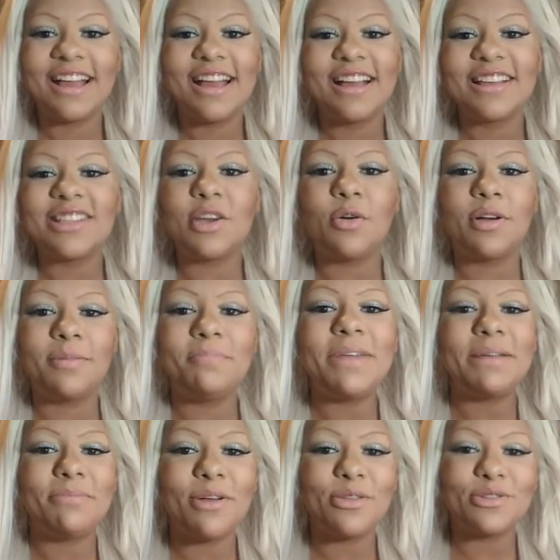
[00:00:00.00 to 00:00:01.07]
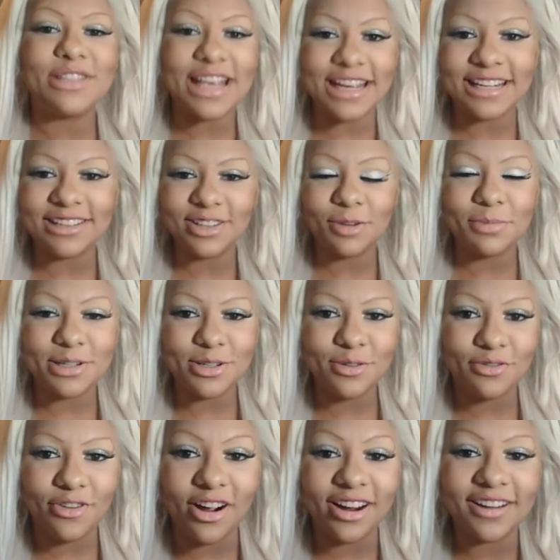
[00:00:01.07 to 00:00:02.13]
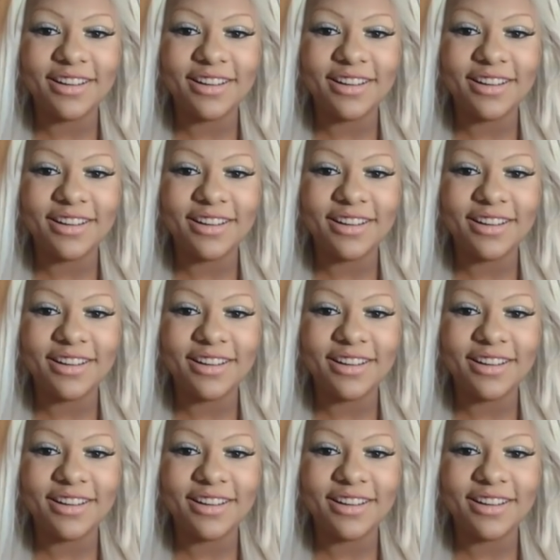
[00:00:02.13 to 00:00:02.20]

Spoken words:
So Big Brother's taking a little bit too far.